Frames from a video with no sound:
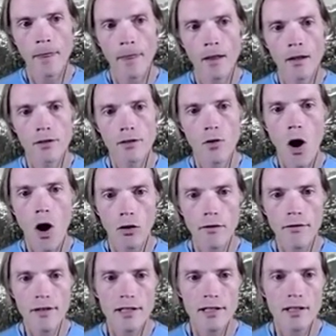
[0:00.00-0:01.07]
So all of
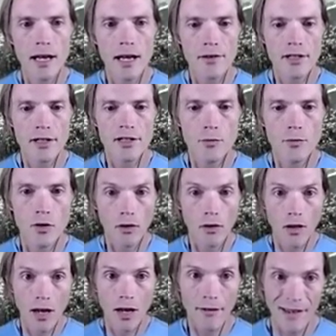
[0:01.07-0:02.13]
this allows us to move a
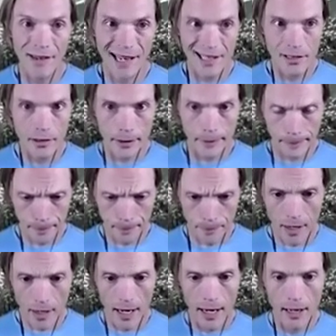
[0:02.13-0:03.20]
lot faster
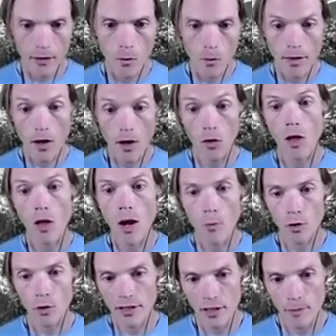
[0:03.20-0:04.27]
and with a lot more
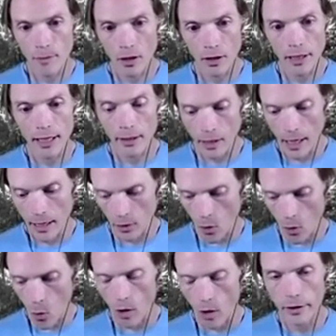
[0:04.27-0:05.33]
stability and
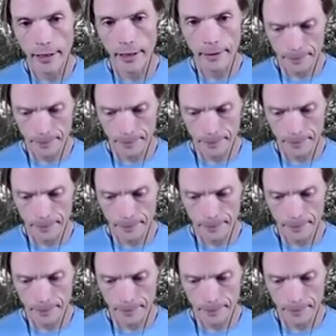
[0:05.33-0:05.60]
quality.